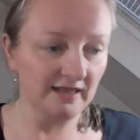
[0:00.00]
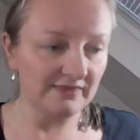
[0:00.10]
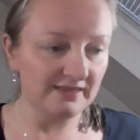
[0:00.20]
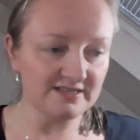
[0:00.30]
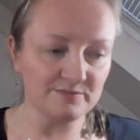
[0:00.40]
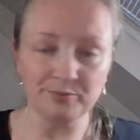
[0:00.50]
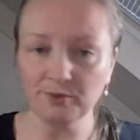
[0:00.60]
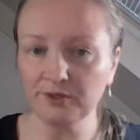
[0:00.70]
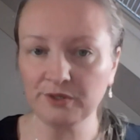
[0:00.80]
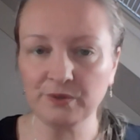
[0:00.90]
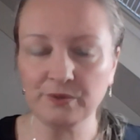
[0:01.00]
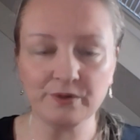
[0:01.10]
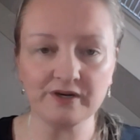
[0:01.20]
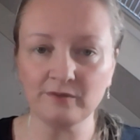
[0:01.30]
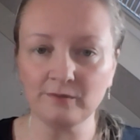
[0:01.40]
this book
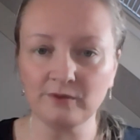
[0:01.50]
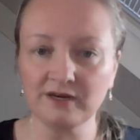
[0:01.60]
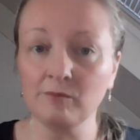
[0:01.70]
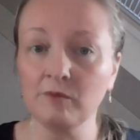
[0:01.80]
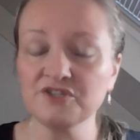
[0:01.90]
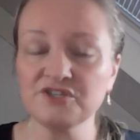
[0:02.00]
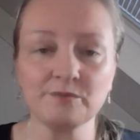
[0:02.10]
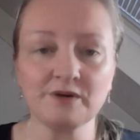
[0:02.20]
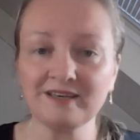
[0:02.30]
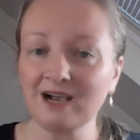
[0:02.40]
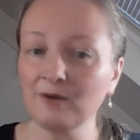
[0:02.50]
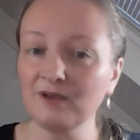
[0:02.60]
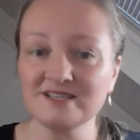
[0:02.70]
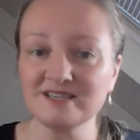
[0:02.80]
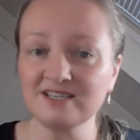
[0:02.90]
or what I'm watching right now
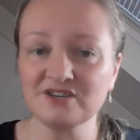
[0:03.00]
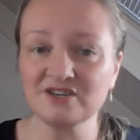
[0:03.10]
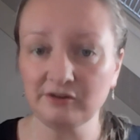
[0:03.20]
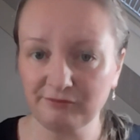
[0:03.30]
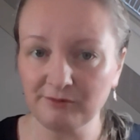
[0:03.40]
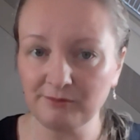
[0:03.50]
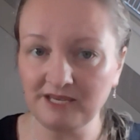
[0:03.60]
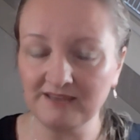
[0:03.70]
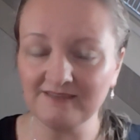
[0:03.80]
is not for me.